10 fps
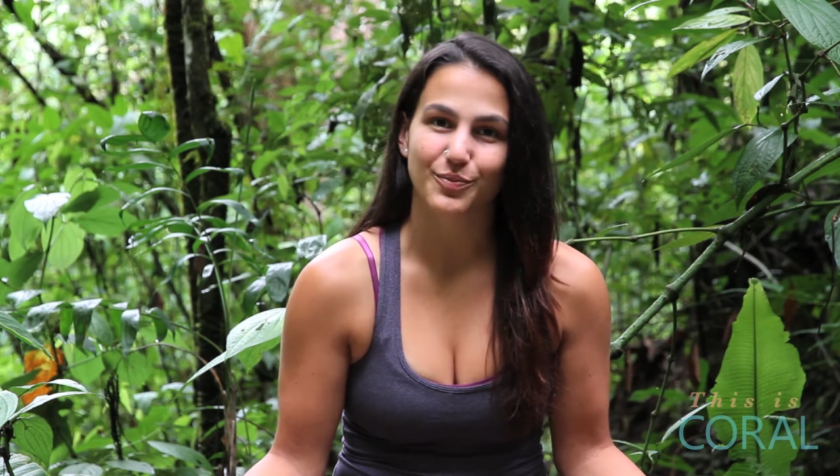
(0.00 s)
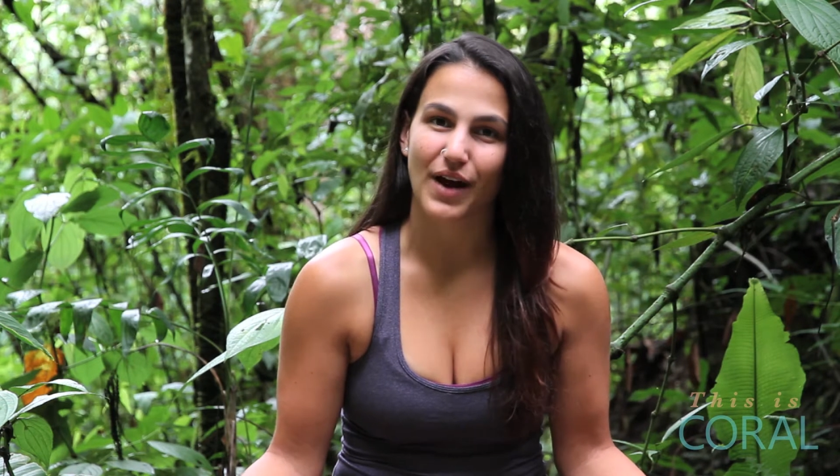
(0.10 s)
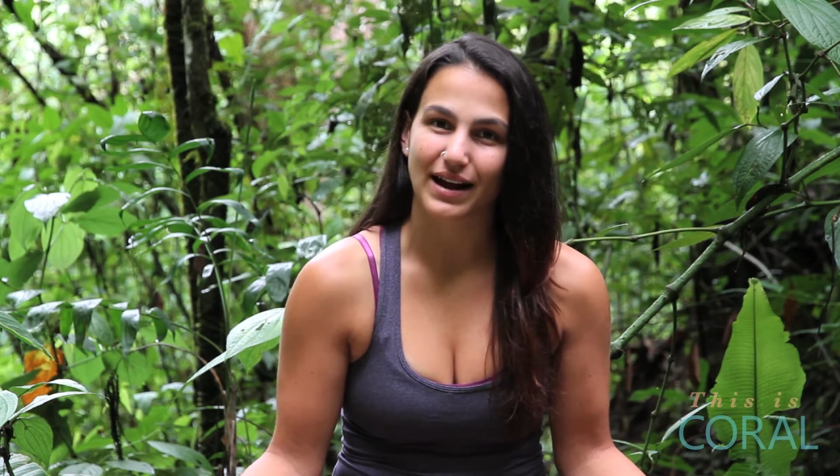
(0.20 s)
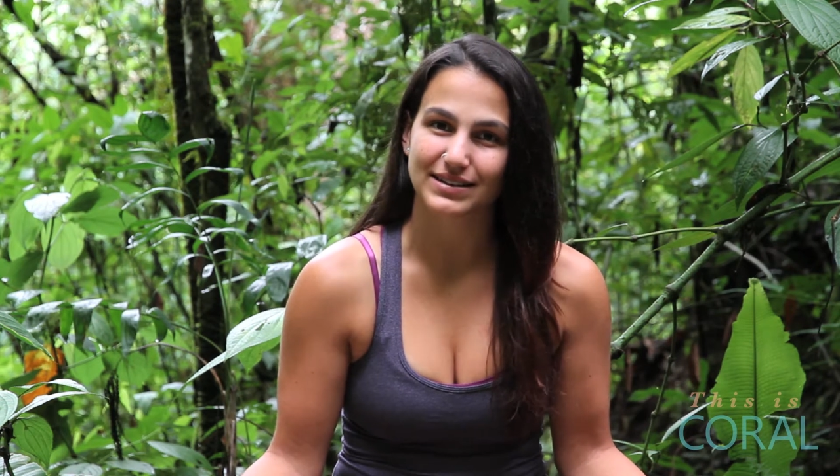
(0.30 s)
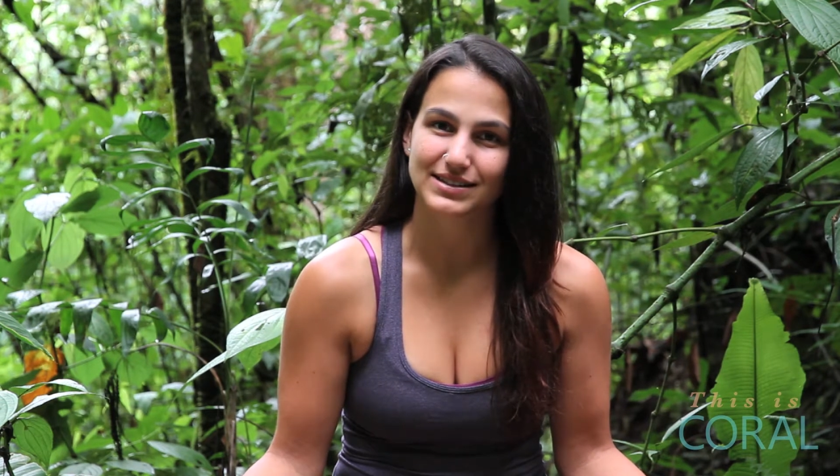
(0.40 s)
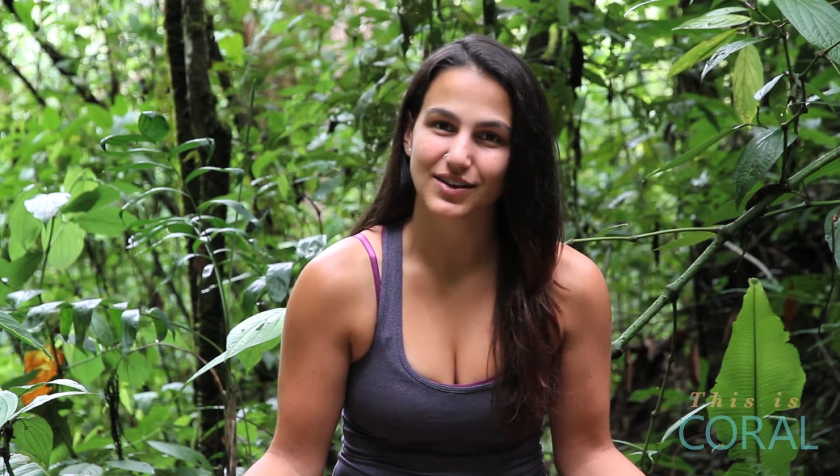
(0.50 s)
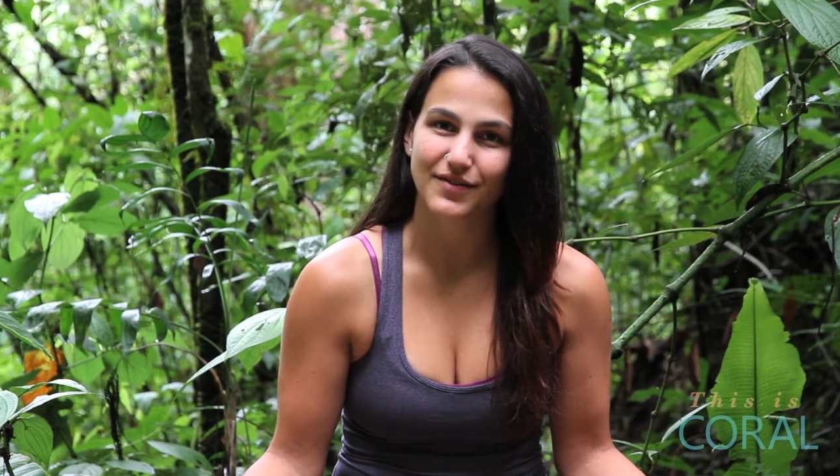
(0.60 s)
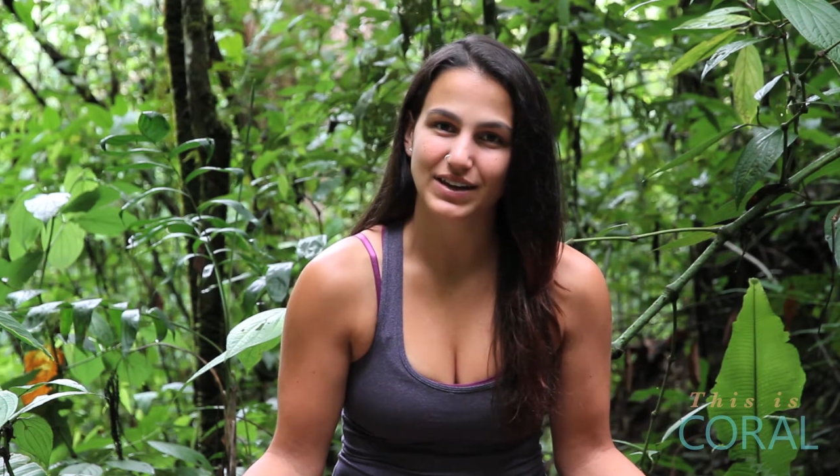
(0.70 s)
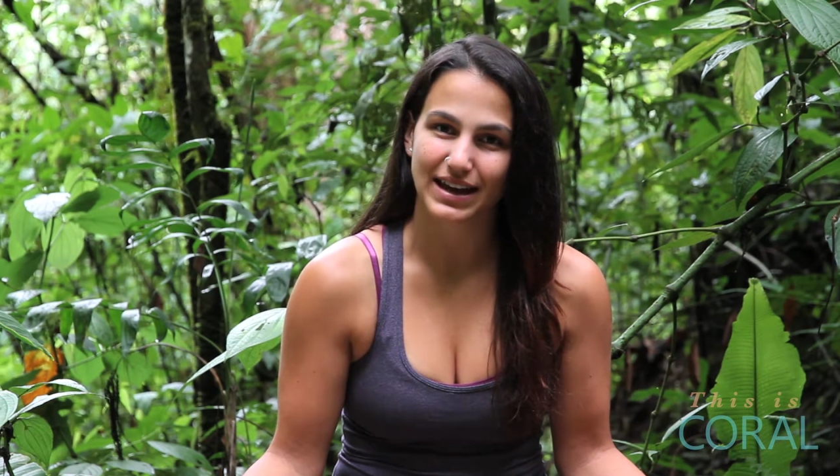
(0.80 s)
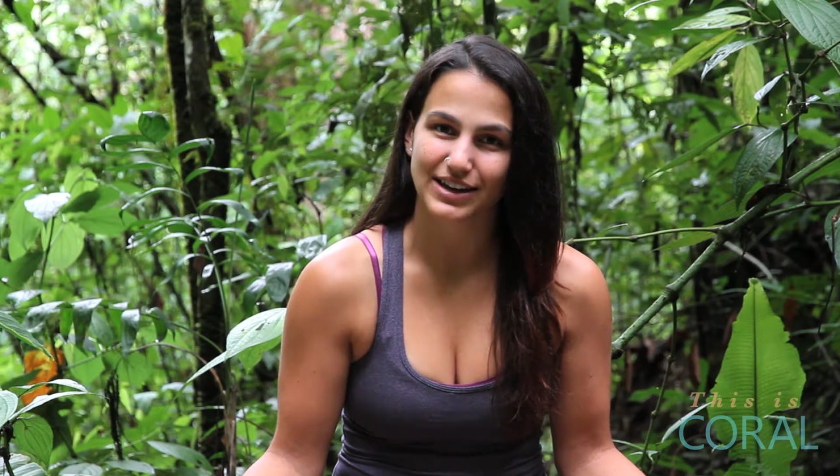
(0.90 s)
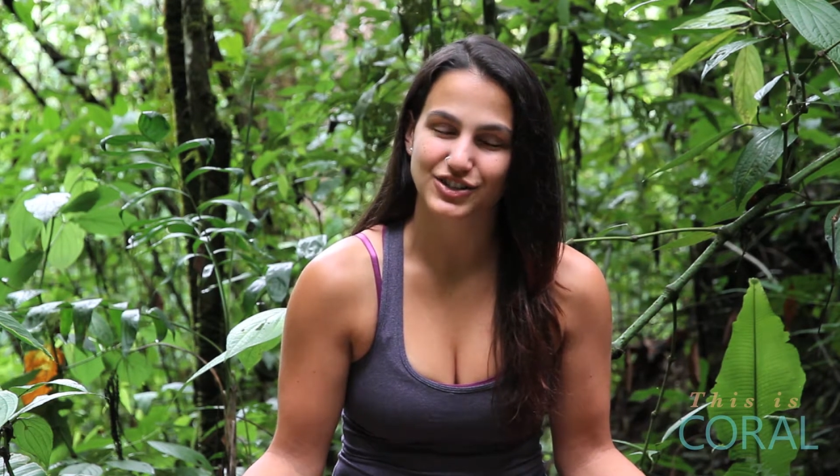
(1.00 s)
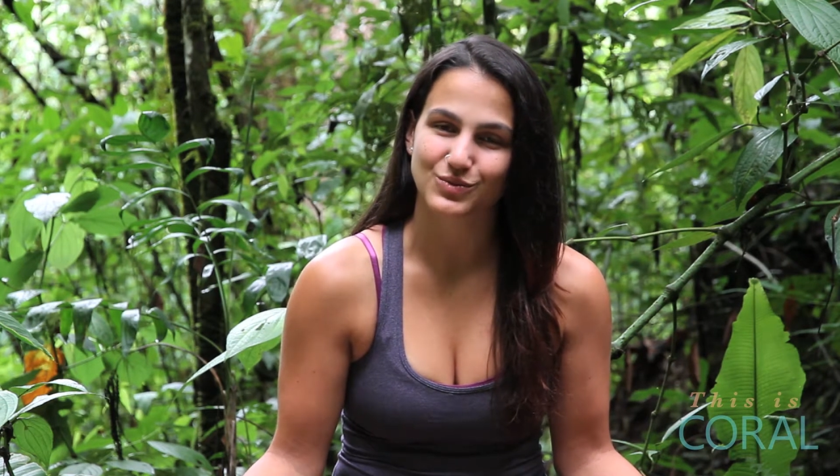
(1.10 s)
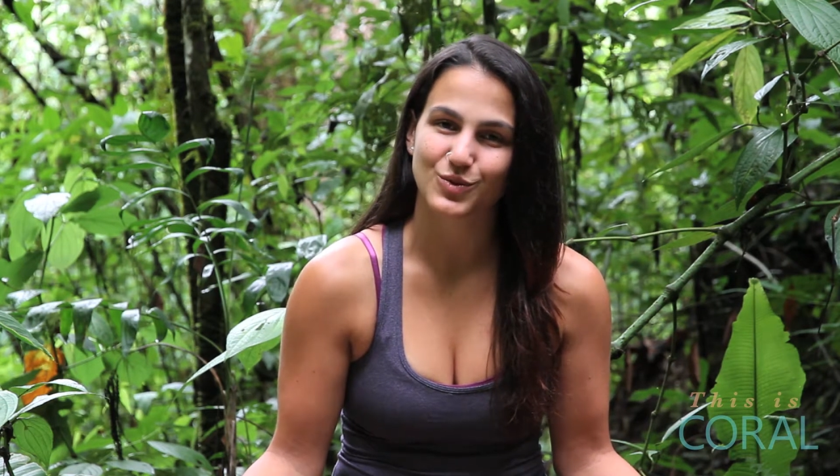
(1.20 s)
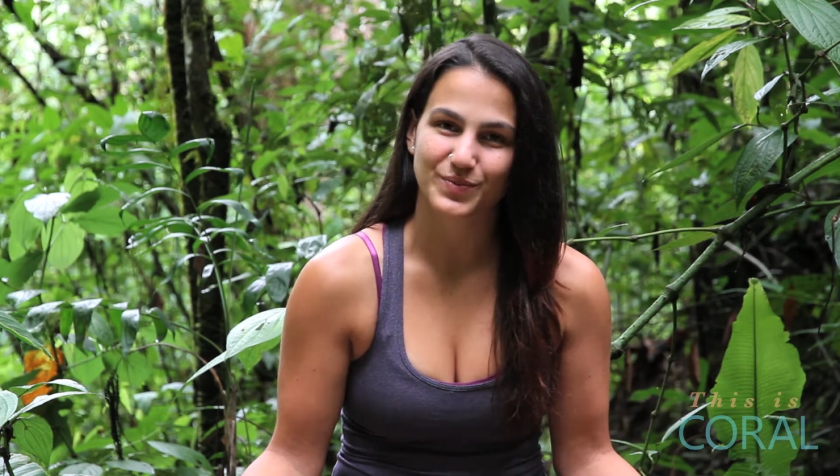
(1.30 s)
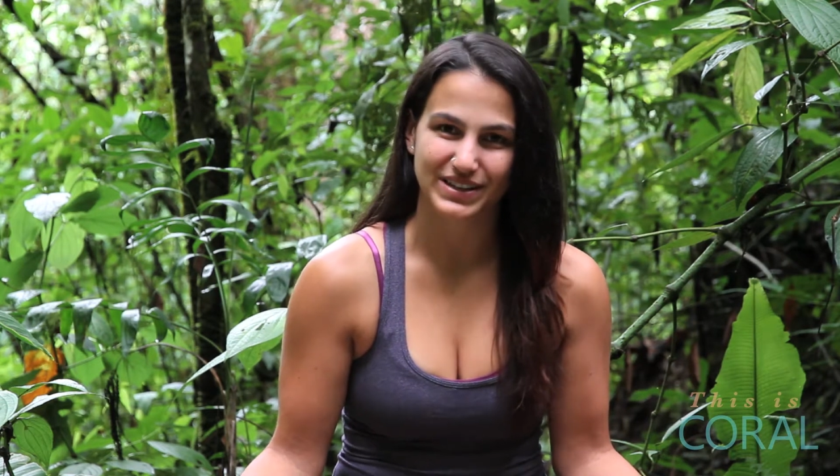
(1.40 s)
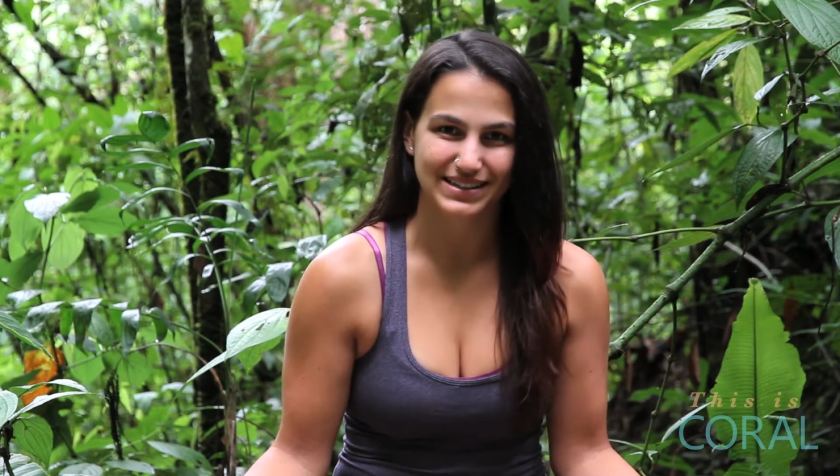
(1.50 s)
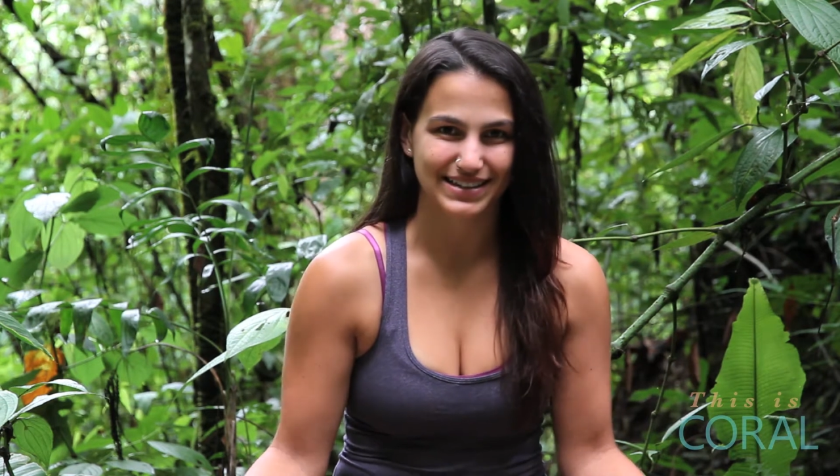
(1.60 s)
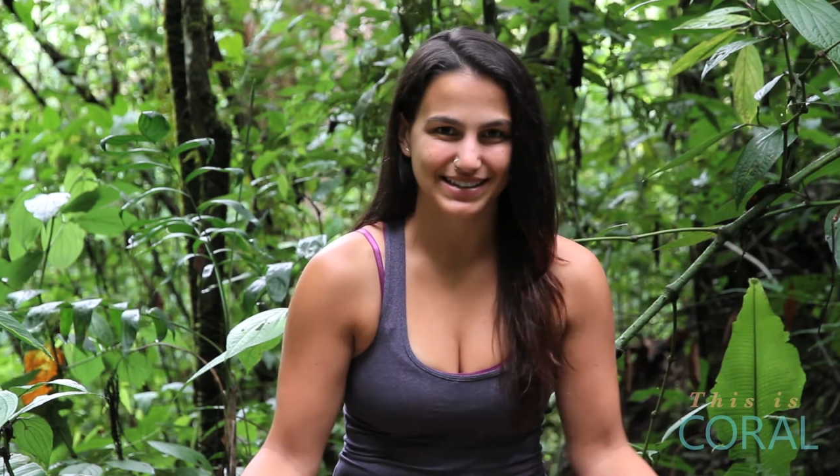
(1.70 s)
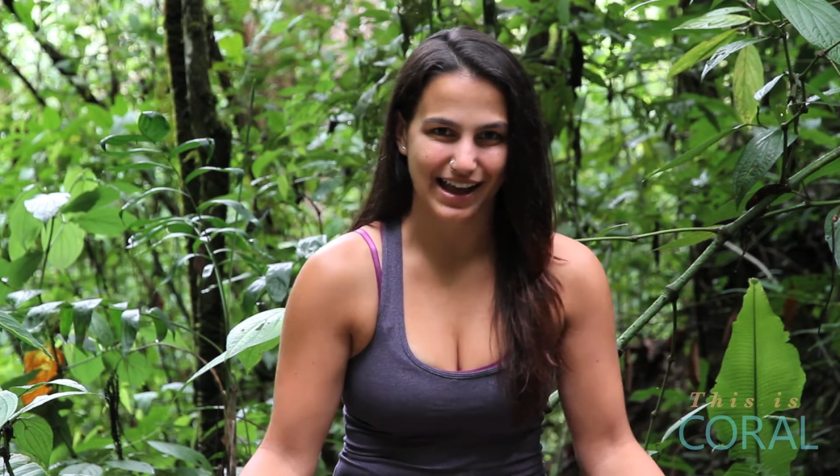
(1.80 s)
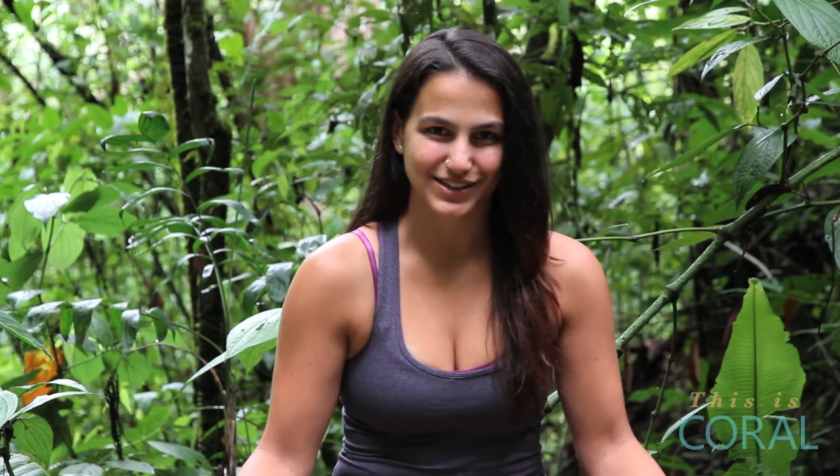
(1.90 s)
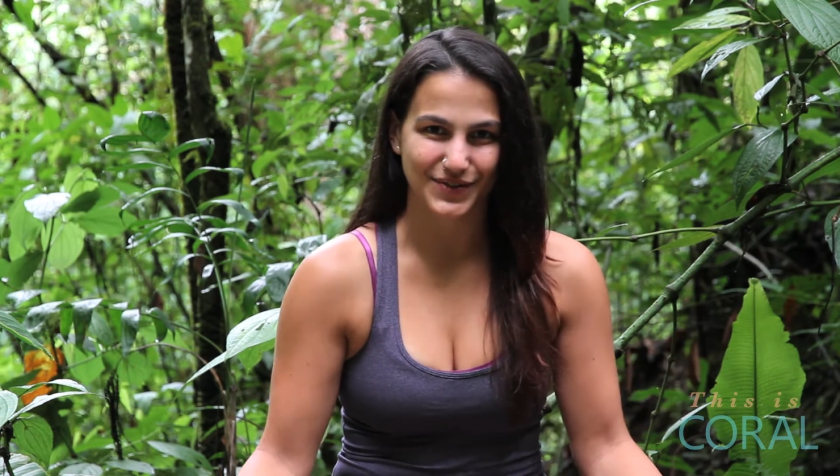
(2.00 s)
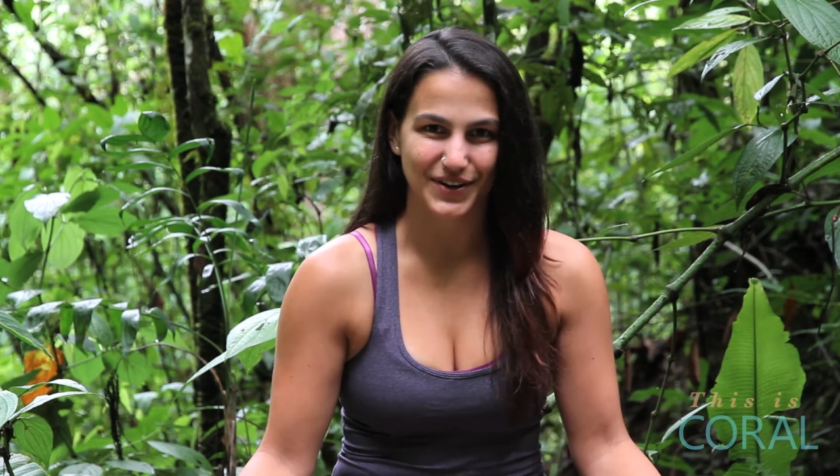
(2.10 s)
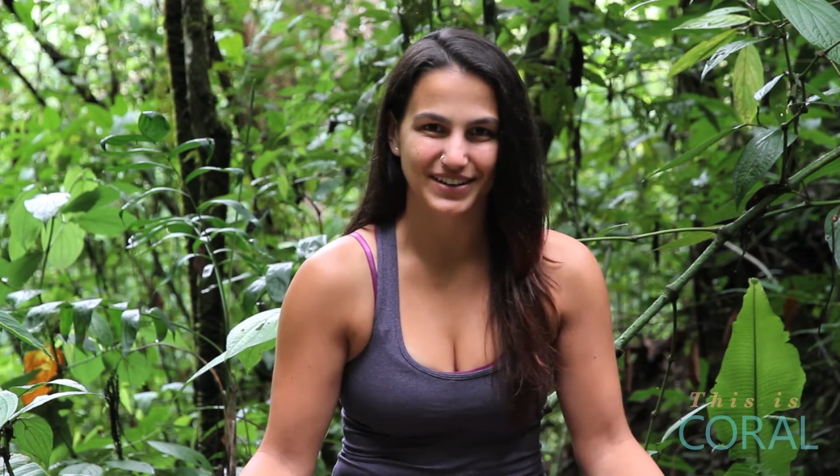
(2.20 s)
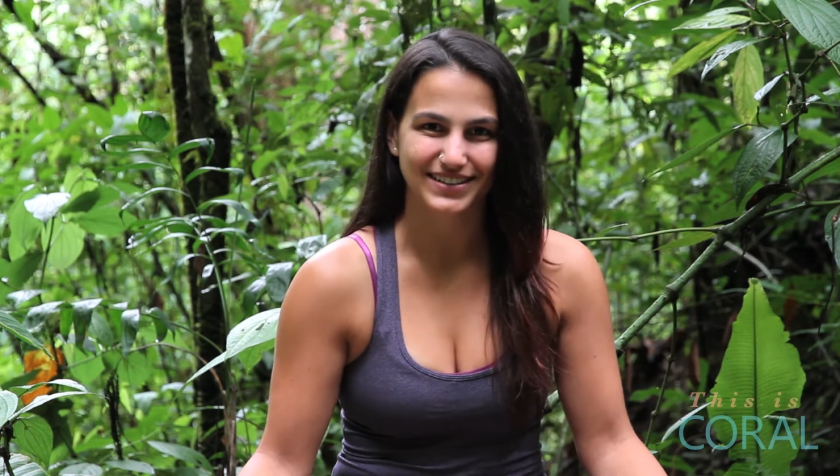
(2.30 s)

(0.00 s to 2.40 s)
practice on vacation will be successful.